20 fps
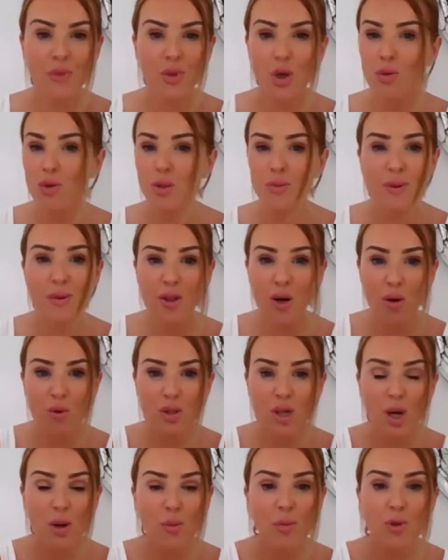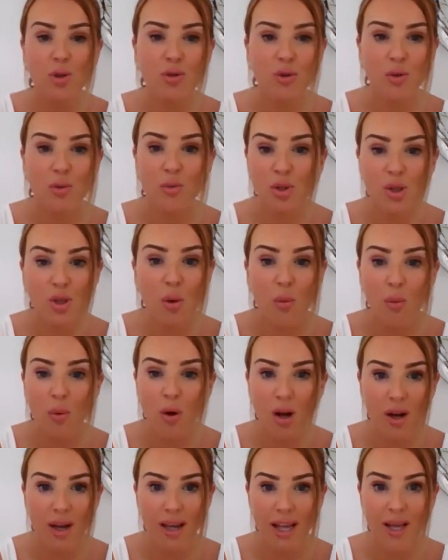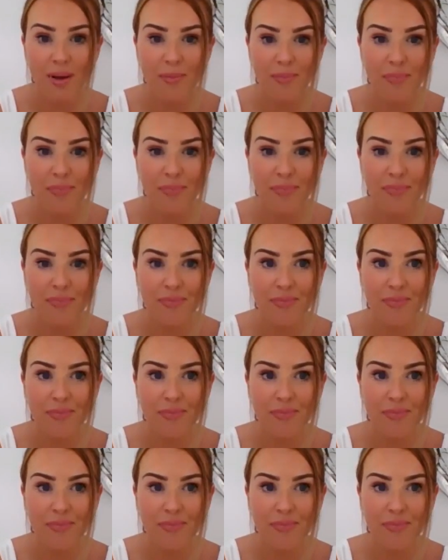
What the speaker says: Don't spend the whole time wondering what's not working.